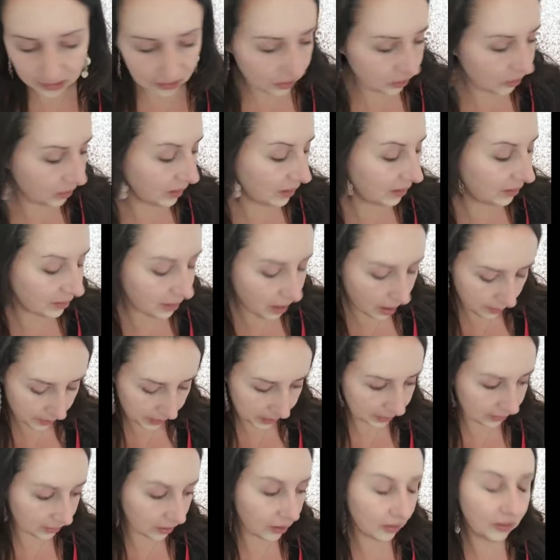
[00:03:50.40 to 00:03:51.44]
that's because it's really
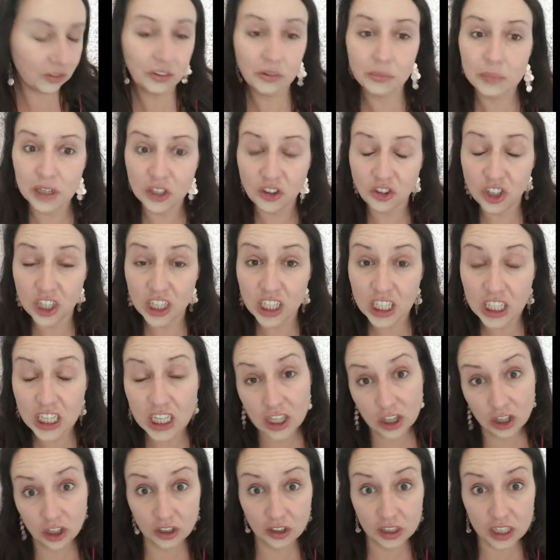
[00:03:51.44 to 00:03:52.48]
sloppy. It's all
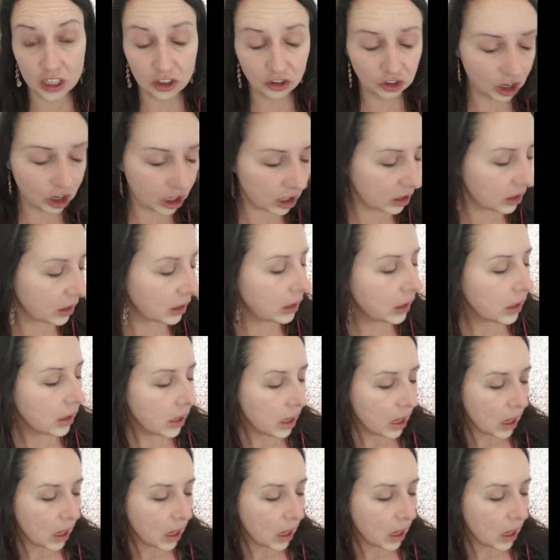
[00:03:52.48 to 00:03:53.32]
smudgy and it looks like junk.